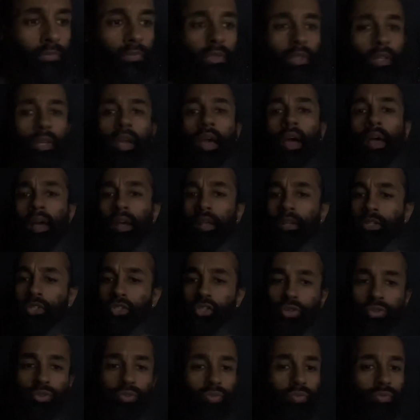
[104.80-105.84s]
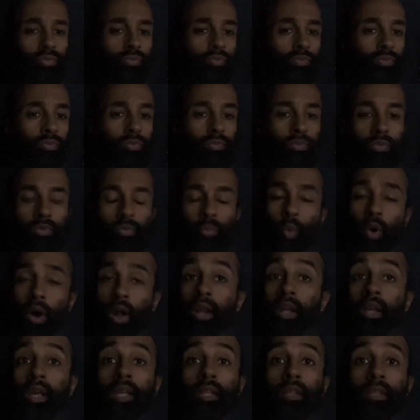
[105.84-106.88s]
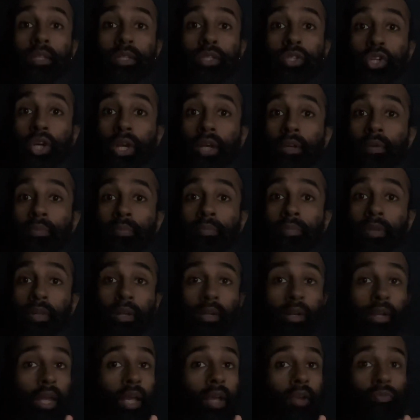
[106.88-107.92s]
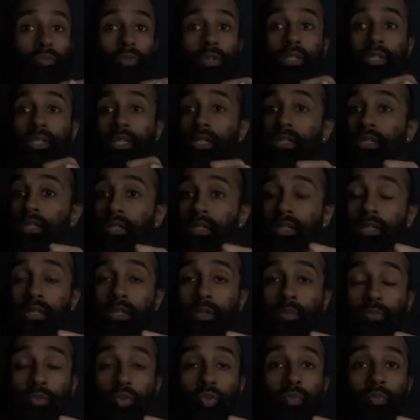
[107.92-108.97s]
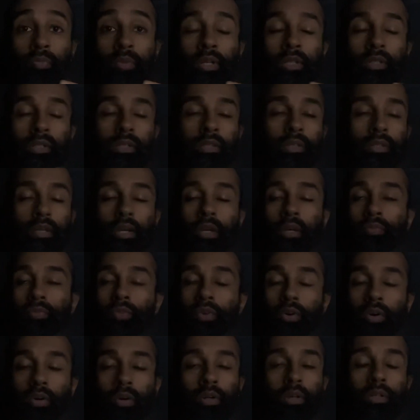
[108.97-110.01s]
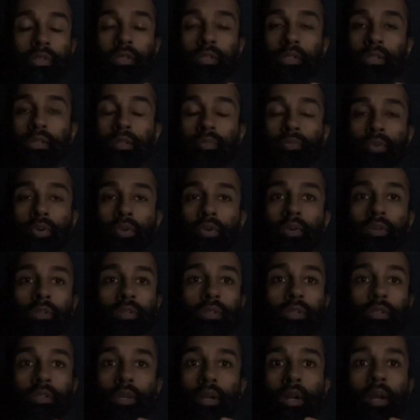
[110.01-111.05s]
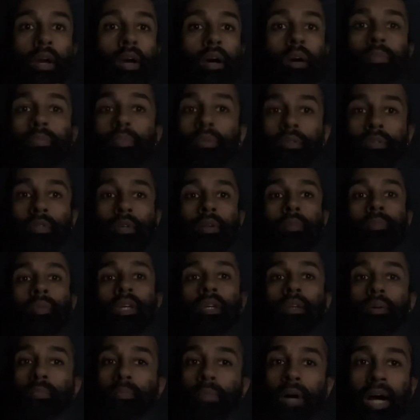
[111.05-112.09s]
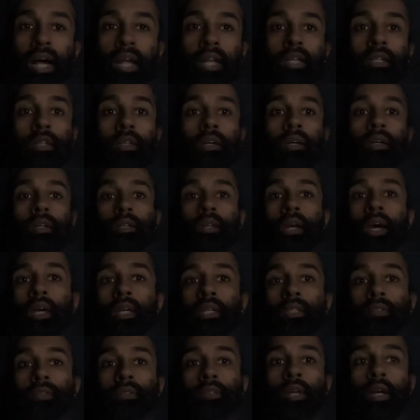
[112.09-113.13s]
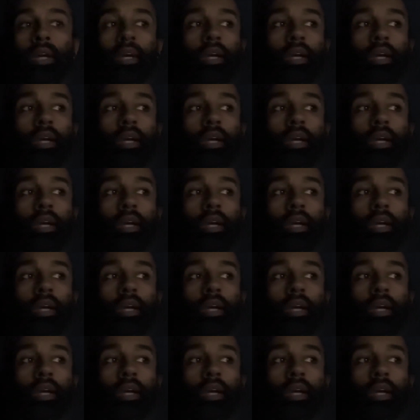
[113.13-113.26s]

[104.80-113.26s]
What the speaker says: Yeah, do you want to hit the gym and hit resistance movements? Yeah, of course. Of course, it's going to help you. It's going to make your body look nice.